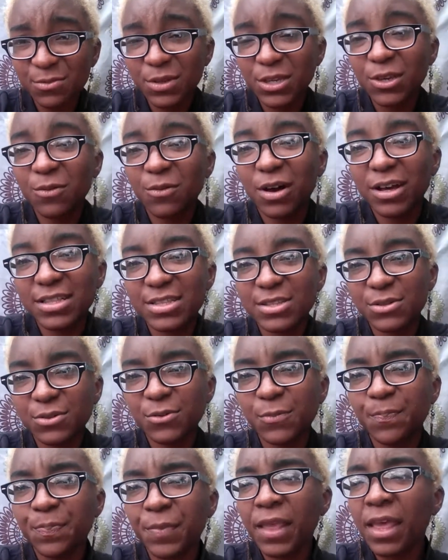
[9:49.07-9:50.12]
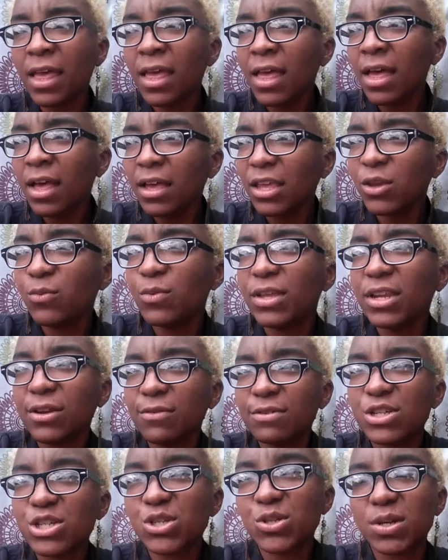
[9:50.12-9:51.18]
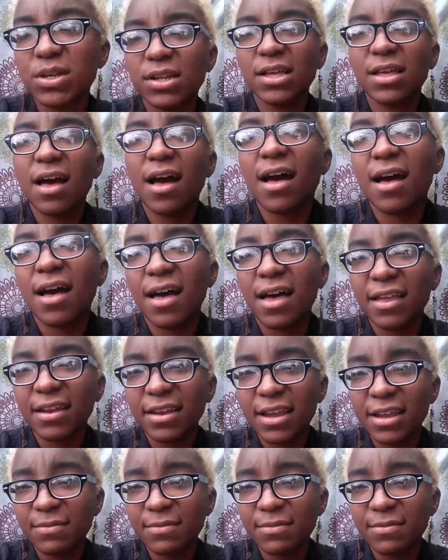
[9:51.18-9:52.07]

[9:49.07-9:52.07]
when you want to. You wouldn't restrict God.